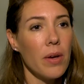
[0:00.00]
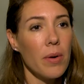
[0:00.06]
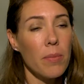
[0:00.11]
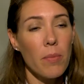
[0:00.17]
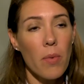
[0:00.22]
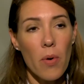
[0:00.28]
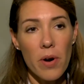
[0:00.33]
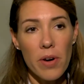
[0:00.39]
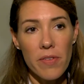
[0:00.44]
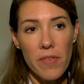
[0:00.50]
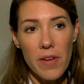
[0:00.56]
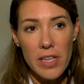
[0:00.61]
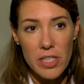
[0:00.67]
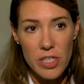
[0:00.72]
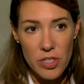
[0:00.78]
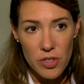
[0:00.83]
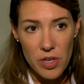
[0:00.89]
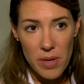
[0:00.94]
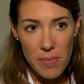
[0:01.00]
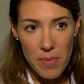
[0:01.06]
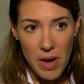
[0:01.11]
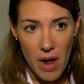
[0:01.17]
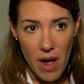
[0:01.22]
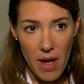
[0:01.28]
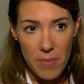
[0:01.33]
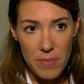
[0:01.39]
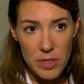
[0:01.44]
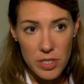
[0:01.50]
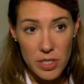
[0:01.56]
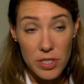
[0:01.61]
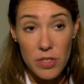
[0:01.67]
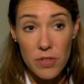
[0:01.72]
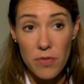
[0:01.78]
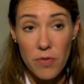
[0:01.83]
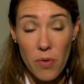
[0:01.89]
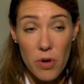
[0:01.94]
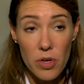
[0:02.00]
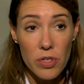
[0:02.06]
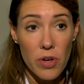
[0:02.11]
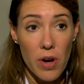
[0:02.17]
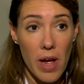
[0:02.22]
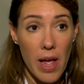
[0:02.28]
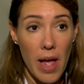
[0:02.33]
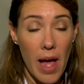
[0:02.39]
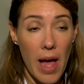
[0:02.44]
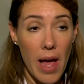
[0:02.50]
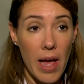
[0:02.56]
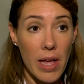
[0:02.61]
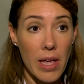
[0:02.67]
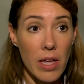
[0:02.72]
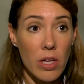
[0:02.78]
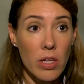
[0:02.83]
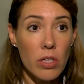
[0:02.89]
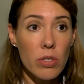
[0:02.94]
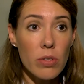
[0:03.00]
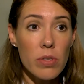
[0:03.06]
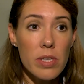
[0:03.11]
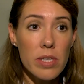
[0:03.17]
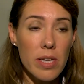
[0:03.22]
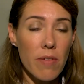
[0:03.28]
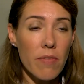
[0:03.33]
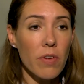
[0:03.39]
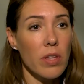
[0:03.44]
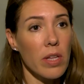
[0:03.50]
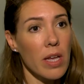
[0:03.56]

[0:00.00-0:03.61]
More advanced treatment options for dry eye include several